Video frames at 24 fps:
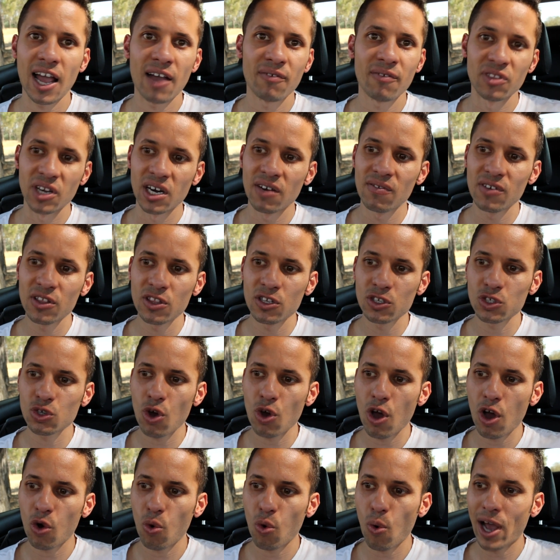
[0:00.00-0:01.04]
I've driven this
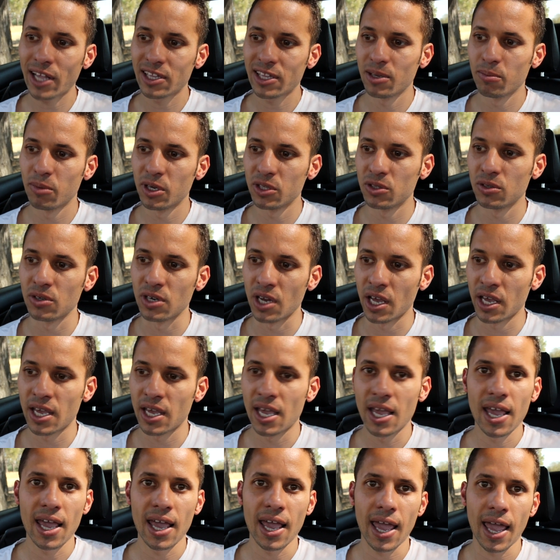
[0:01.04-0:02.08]
car quite a bit today,
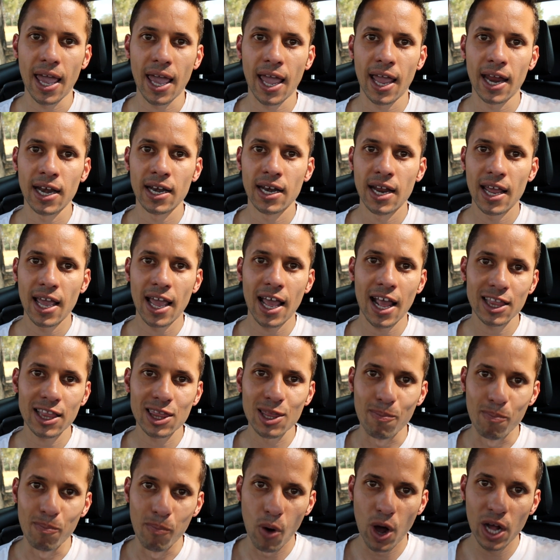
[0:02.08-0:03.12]
and at
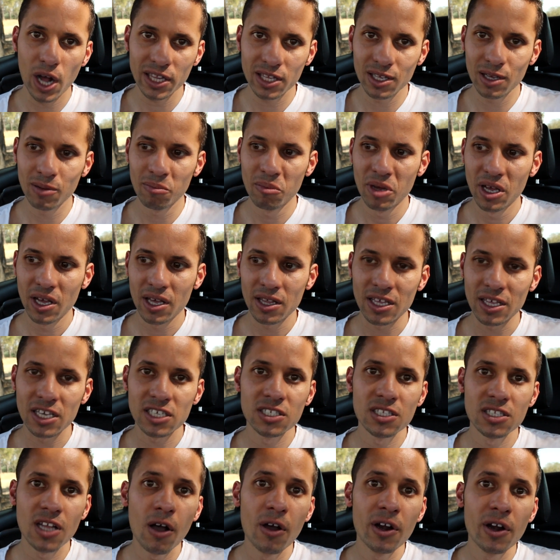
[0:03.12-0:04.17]
the bottom
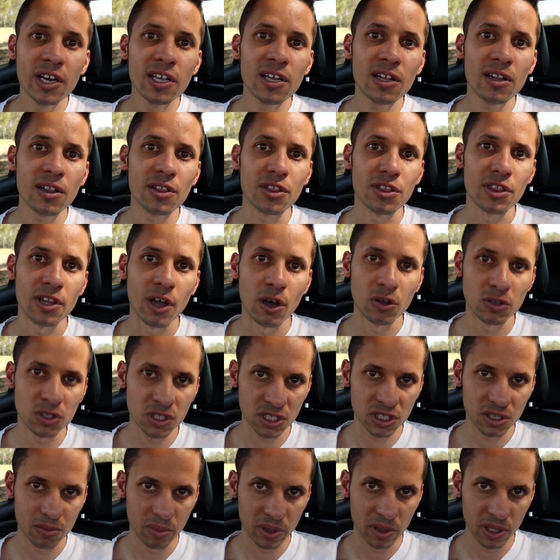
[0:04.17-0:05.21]
there's no real
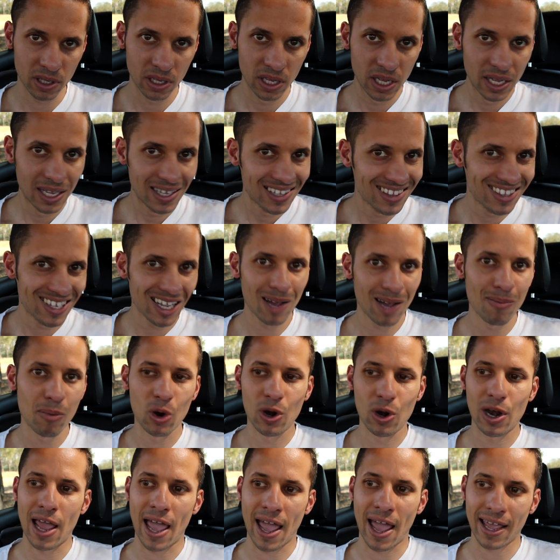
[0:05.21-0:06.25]
noticeable
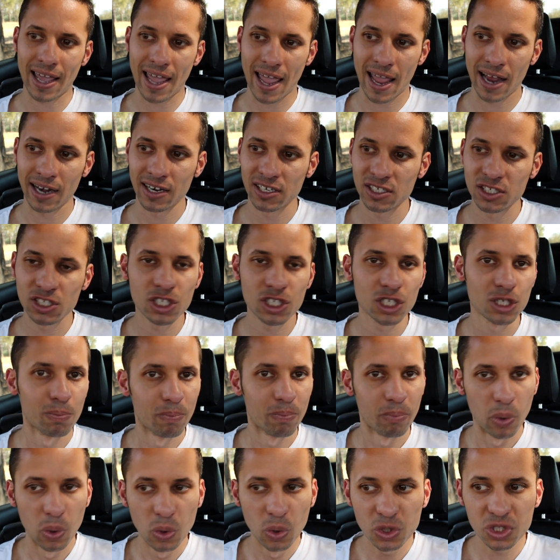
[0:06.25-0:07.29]
turbo lag, and it's
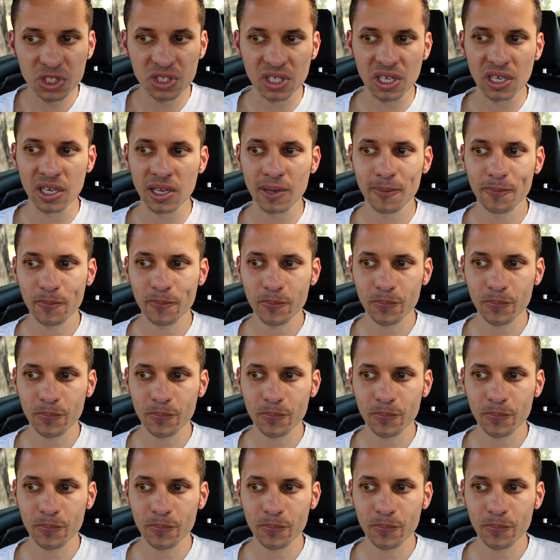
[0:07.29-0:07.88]
just boosting,